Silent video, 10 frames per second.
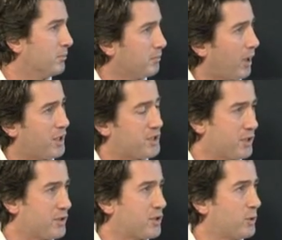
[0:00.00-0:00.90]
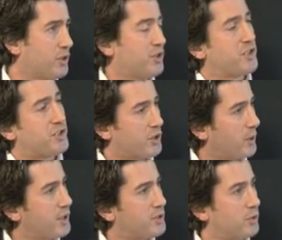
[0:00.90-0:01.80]
buys into and you just do
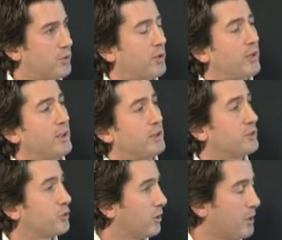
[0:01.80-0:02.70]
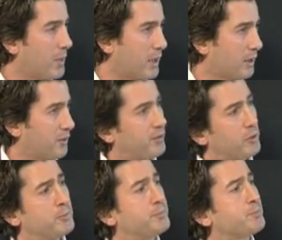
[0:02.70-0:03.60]
it, or are they truly meaningful?